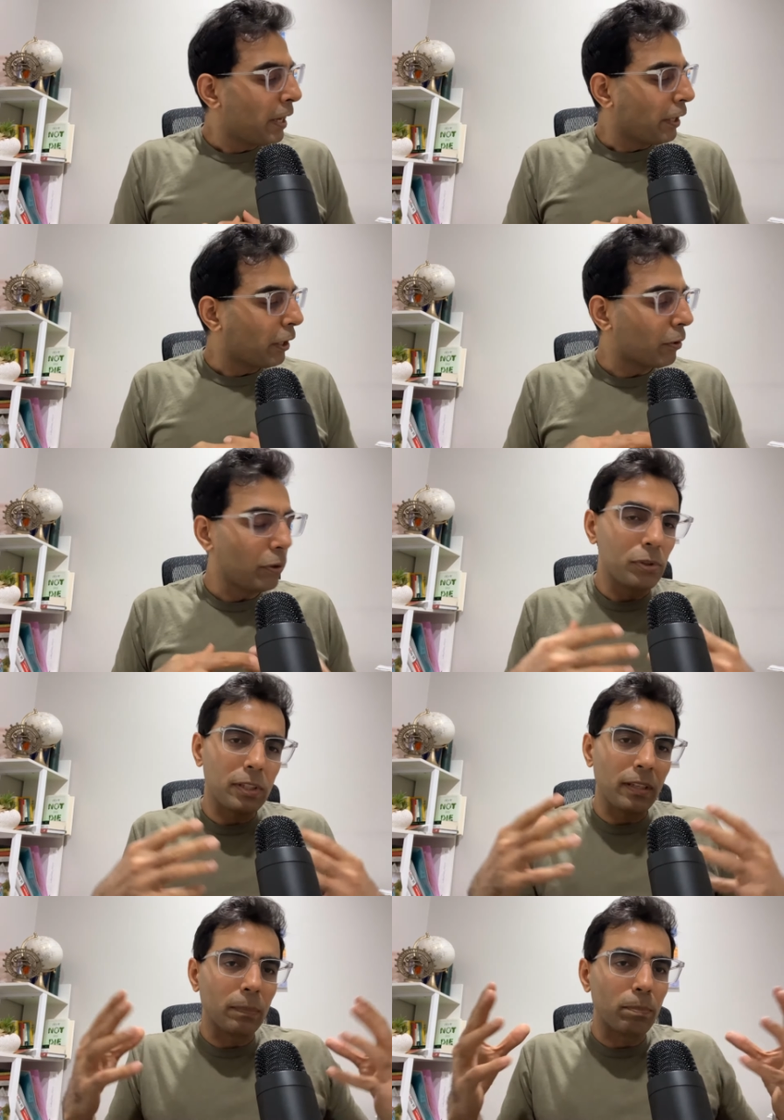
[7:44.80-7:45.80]
you know you
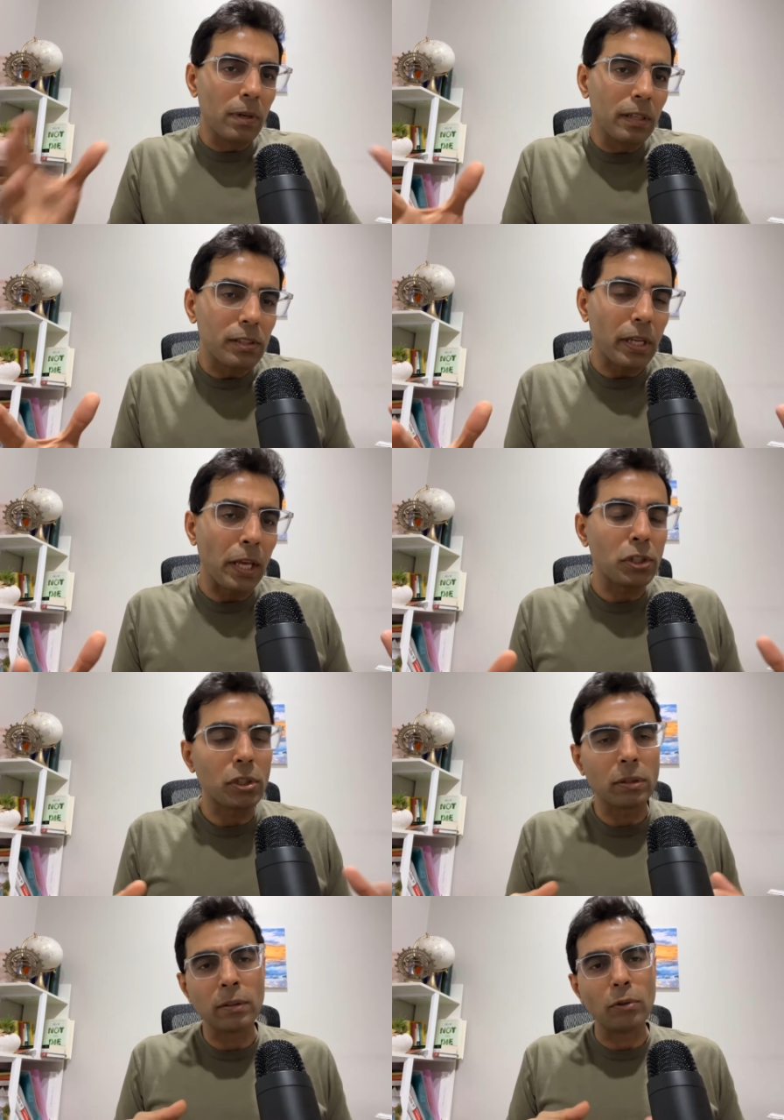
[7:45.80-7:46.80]
see the police
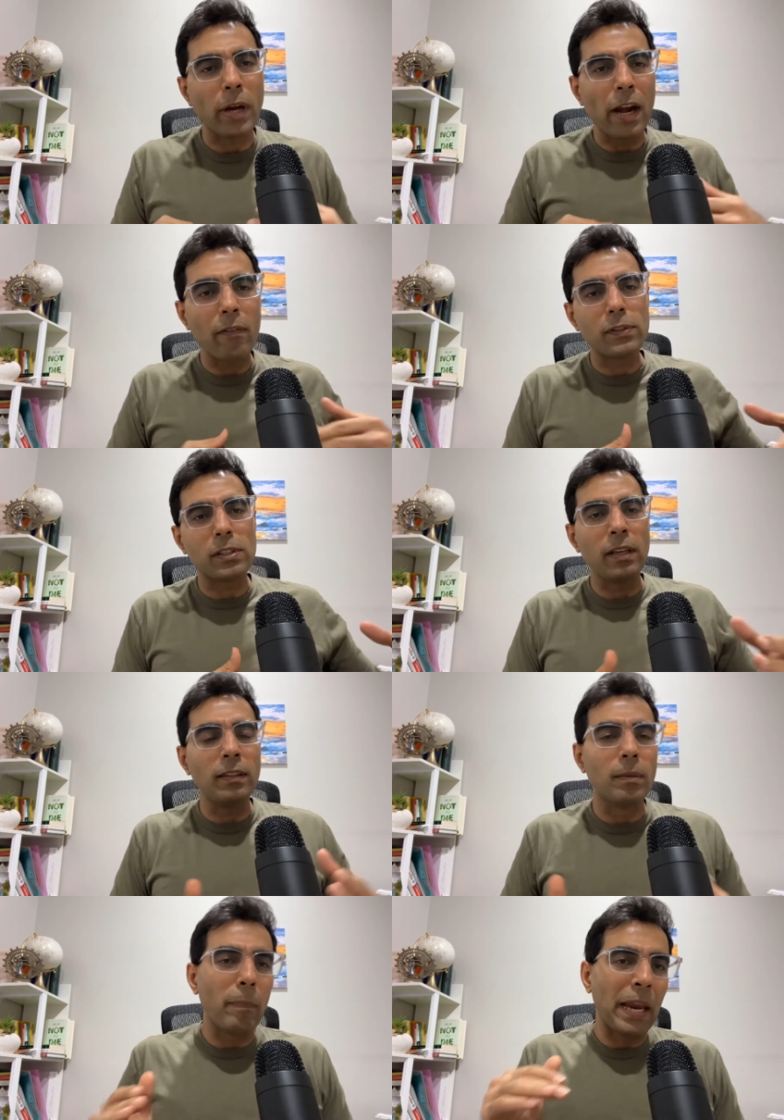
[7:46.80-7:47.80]
station you kind of
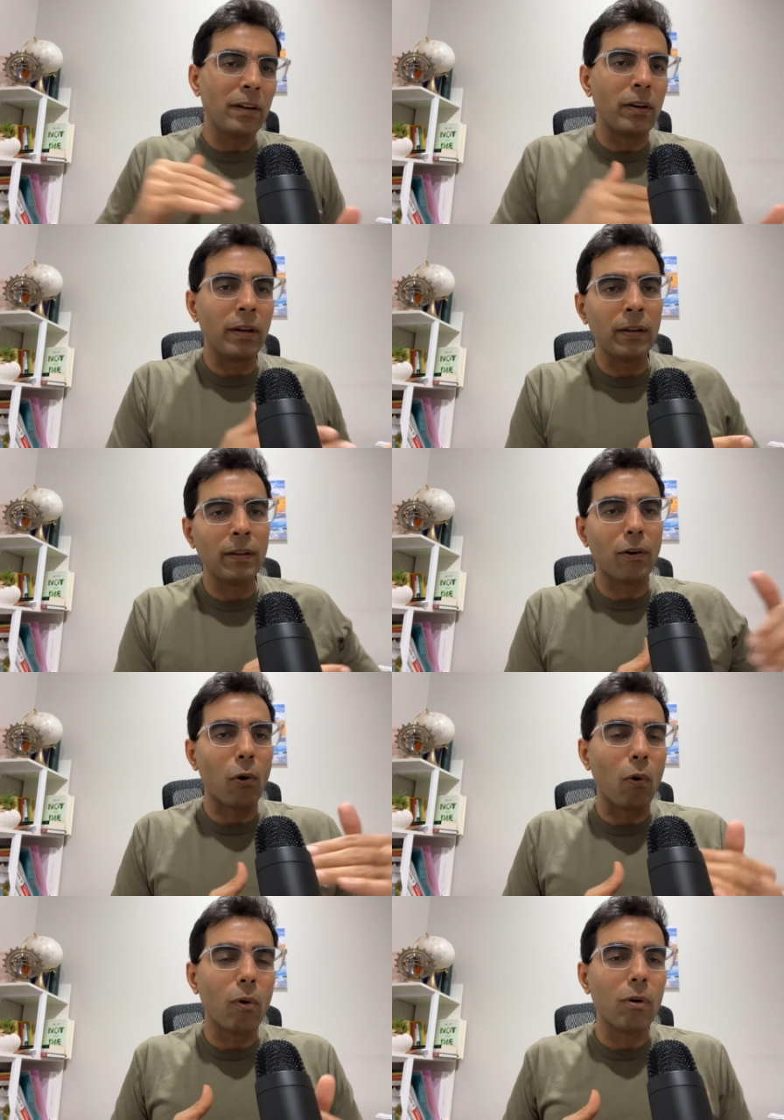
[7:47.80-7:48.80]
see the main ring
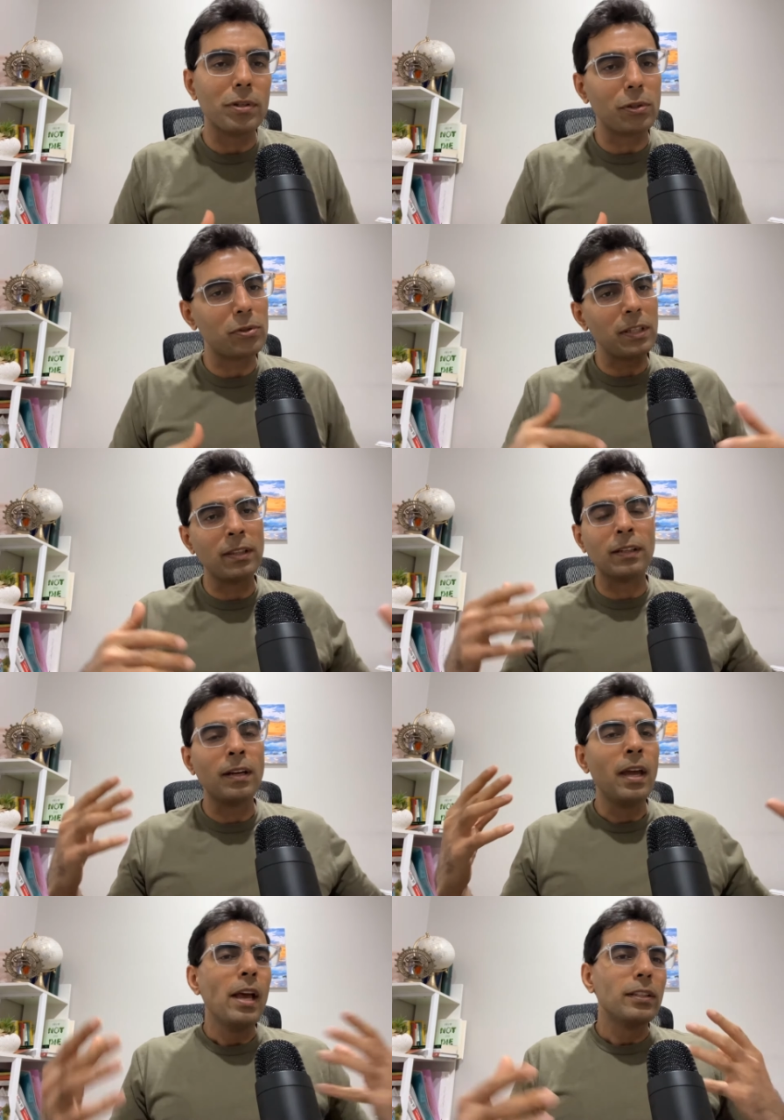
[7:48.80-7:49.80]
roads you see
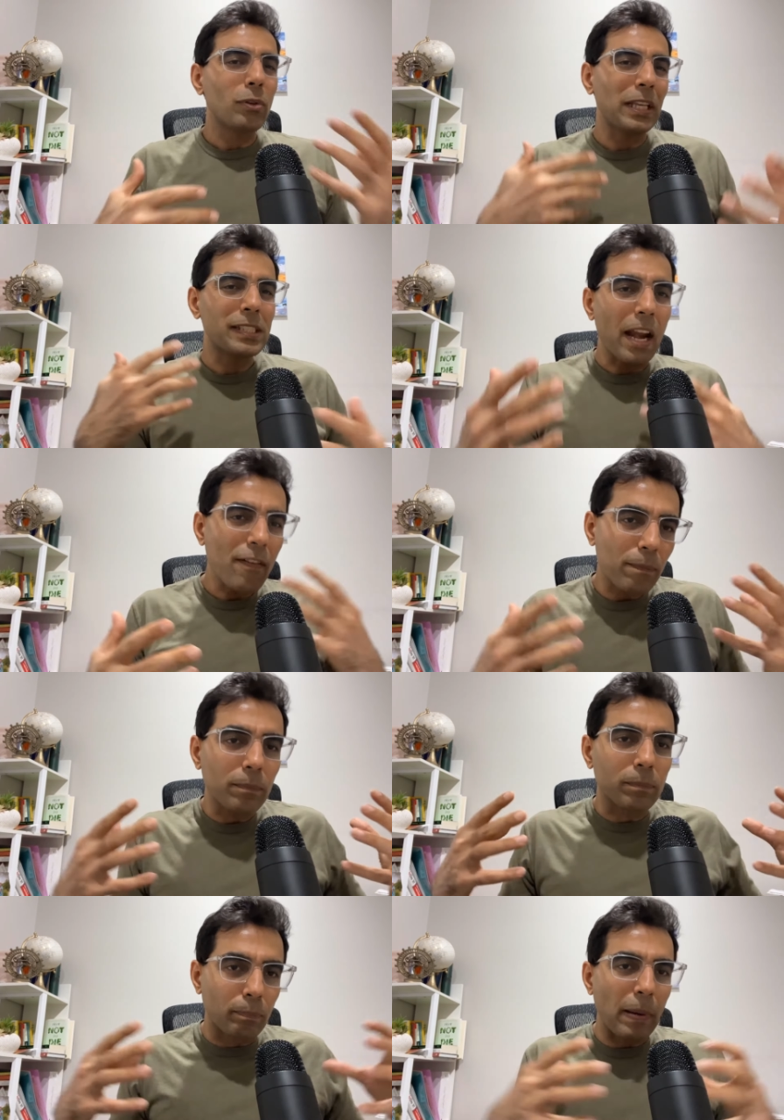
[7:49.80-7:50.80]
the so it's kind
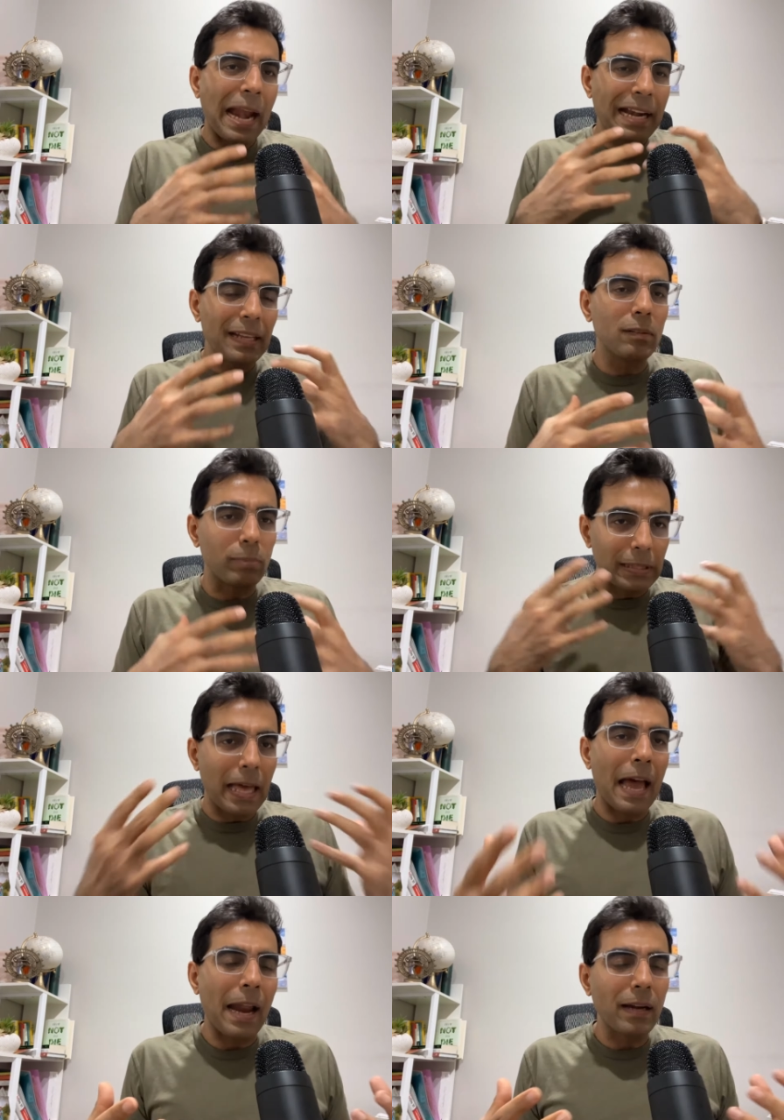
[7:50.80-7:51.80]
of blend in with
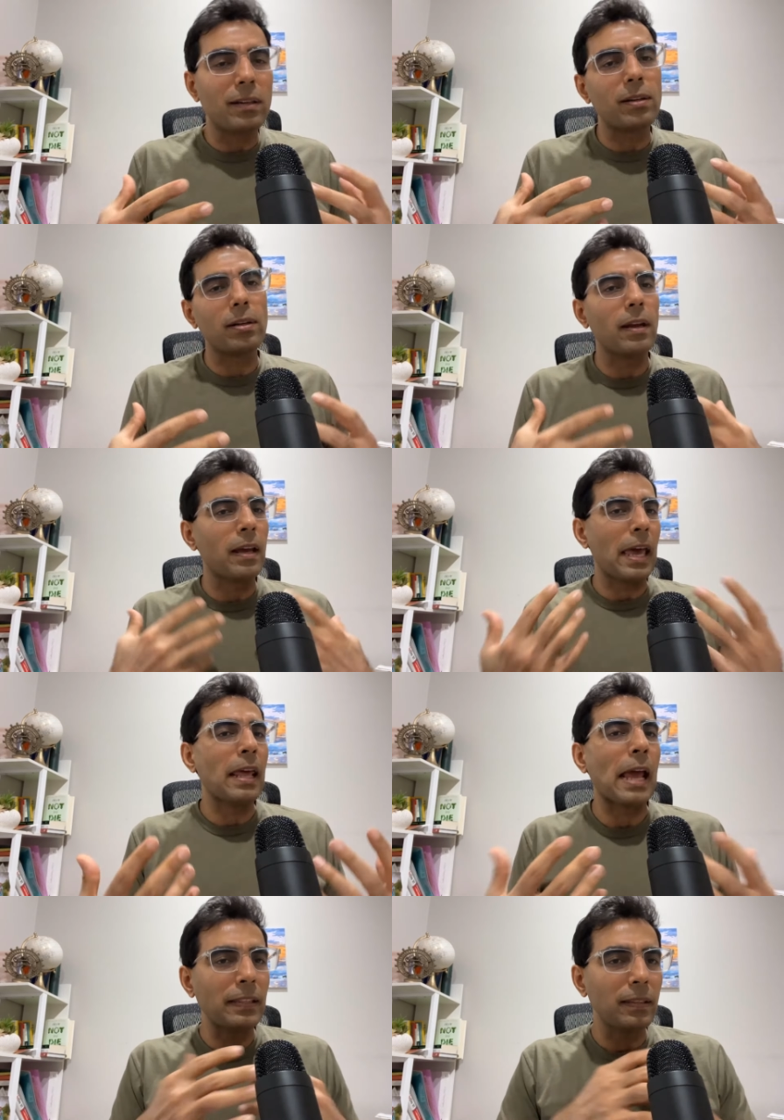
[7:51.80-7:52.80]
that
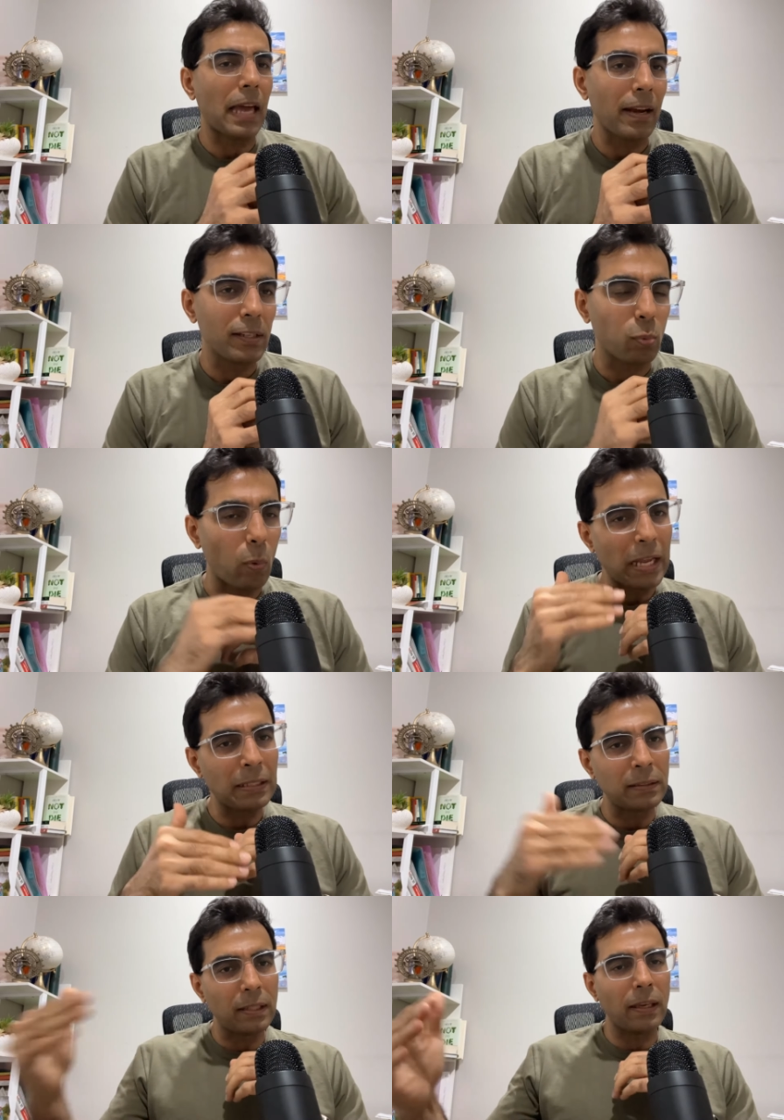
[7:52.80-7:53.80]
and i think that is
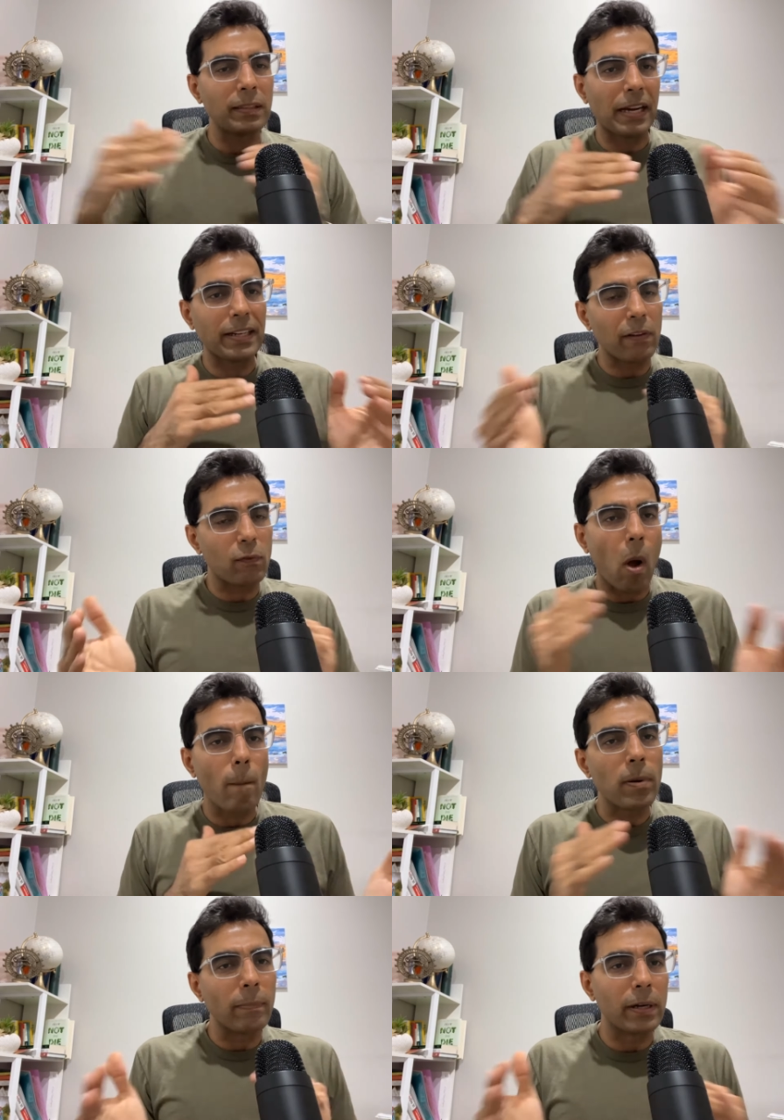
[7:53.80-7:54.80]
one thing that kind of
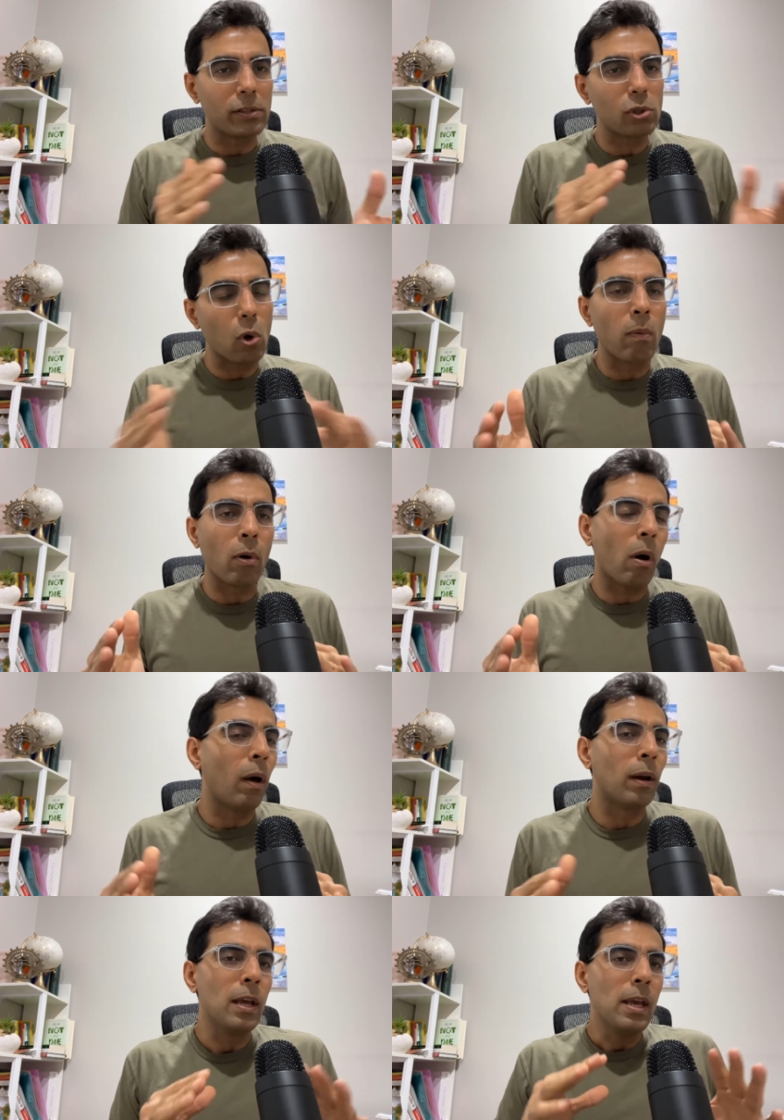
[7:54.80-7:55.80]
complements
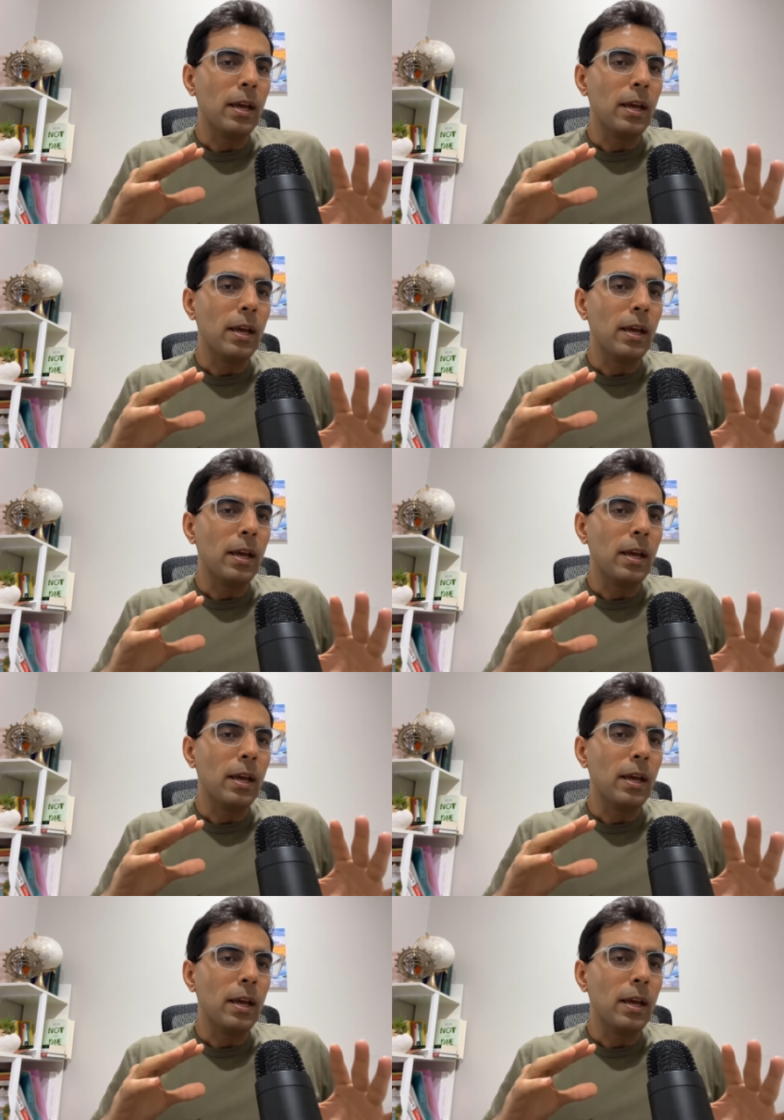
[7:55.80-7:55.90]
overall